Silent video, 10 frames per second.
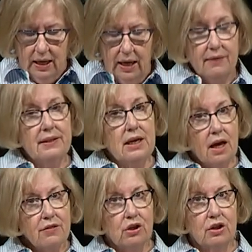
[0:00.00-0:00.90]
and the
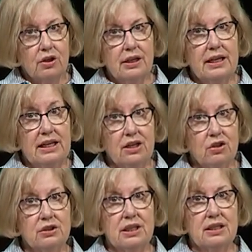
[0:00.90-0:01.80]
other
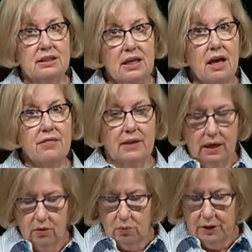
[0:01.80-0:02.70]
hears
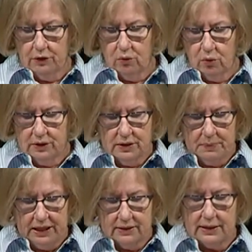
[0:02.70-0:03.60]
nothing when the Lord
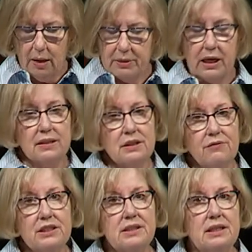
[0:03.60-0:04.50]
speaks. Now, because of
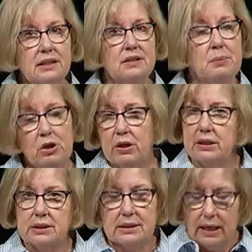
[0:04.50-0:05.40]
his
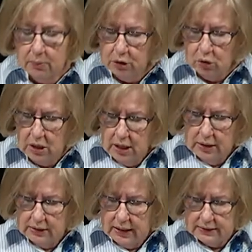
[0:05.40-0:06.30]
inexperience, Samuel
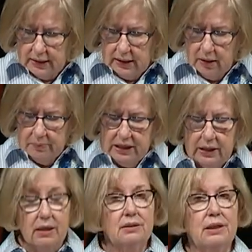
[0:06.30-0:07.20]
doesn't
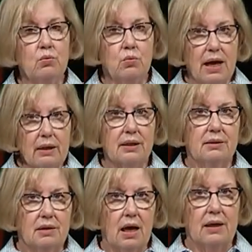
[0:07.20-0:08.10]
immediately
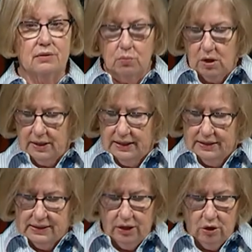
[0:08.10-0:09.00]
recognize what
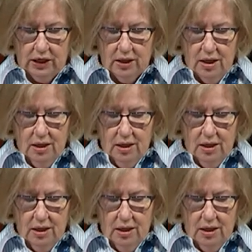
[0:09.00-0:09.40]
he's hearing.